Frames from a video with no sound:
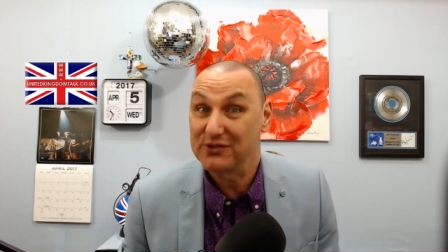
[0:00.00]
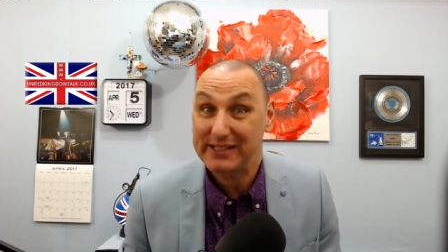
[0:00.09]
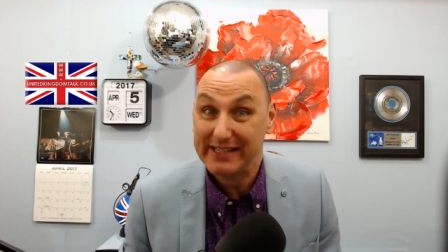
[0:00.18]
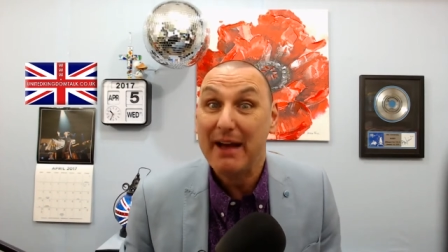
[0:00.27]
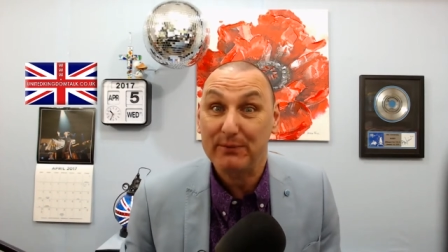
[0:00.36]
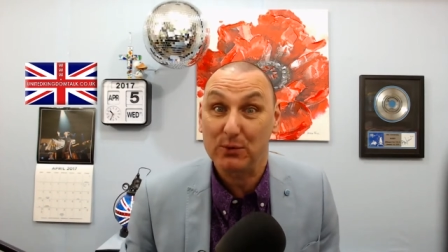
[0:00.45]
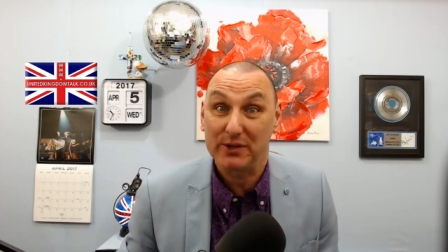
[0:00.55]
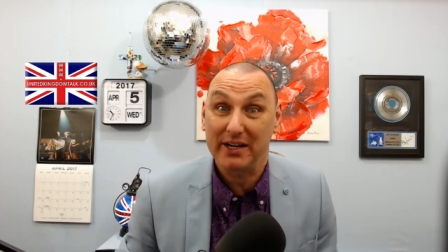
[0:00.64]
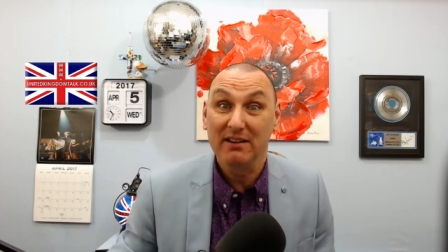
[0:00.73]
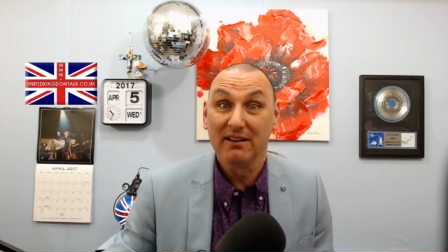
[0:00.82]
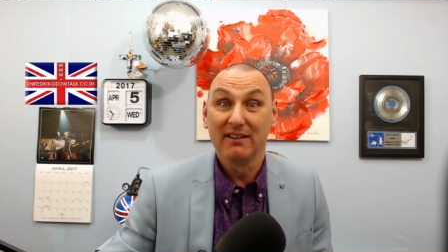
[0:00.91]

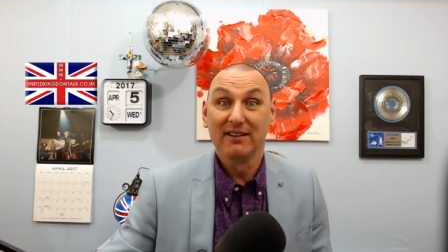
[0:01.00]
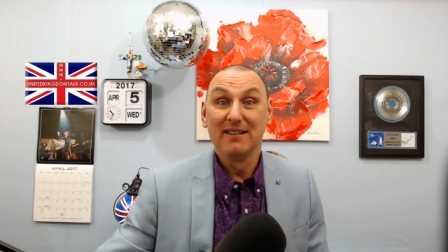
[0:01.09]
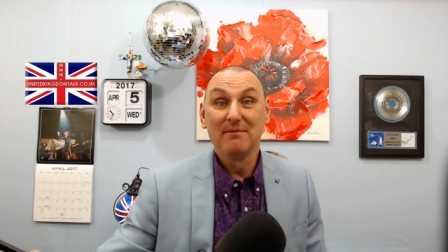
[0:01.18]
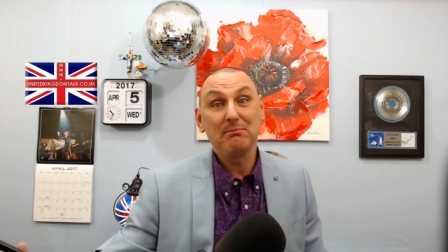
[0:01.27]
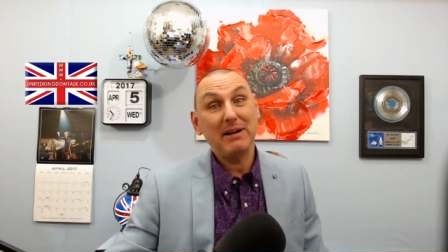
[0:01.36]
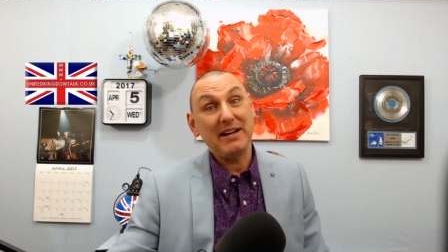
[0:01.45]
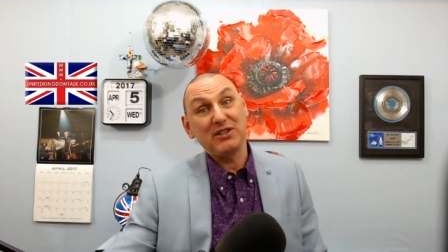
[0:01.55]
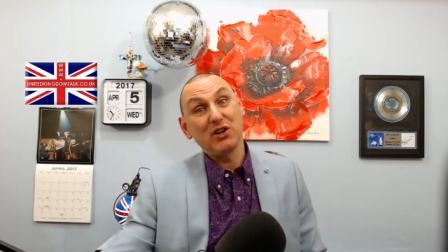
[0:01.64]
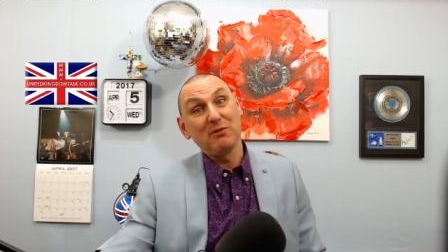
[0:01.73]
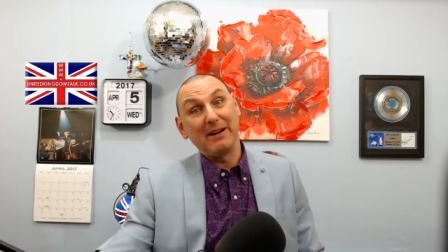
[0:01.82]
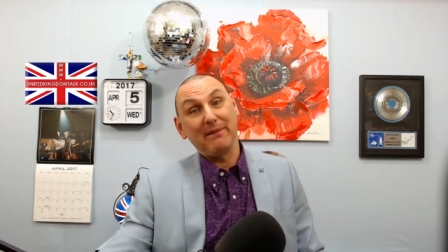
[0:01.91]
scaffolding? Please
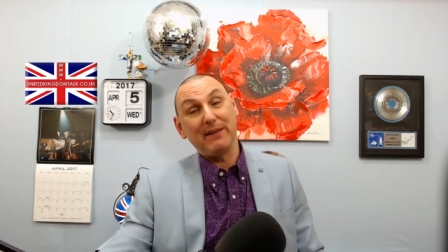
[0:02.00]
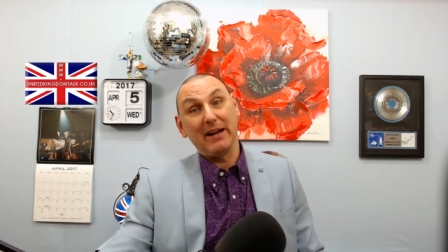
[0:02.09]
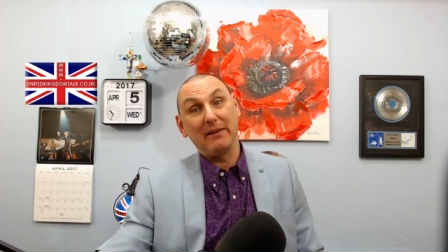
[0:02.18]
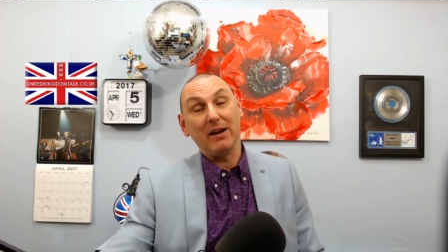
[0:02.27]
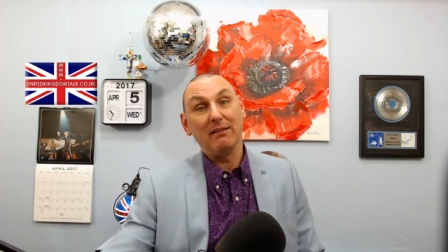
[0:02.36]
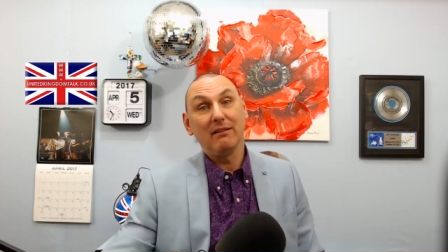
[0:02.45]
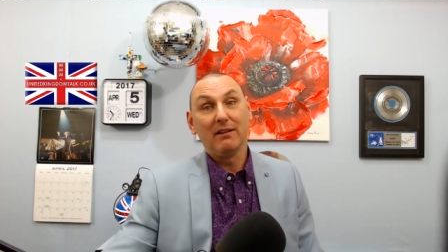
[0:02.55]
do me a favour.